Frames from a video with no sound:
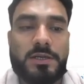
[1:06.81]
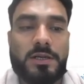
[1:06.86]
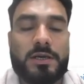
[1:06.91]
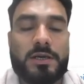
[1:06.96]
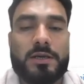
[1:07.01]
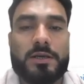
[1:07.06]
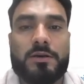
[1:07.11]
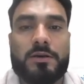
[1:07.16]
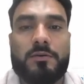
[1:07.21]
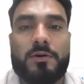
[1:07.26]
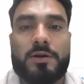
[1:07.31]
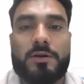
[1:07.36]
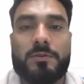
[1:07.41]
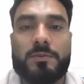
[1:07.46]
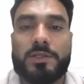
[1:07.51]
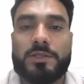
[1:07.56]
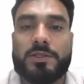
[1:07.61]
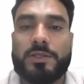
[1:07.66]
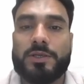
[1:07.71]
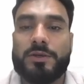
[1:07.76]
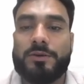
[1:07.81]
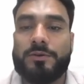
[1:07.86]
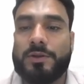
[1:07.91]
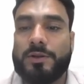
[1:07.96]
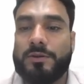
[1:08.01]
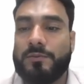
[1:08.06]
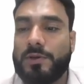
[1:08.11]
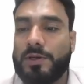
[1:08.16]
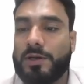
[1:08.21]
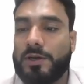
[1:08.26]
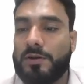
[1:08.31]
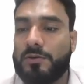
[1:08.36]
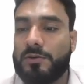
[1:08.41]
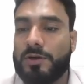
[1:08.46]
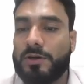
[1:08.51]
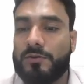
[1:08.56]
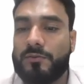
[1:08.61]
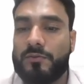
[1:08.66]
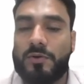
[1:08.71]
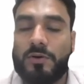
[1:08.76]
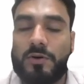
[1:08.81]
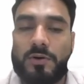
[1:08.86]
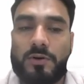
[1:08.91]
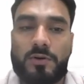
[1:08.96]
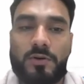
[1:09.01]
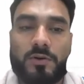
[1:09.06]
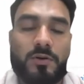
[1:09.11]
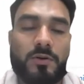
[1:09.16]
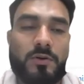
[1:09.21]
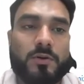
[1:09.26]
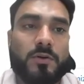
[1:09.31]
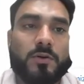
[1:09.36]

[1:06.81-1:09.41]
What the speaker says: like whatever the theory we are looking for.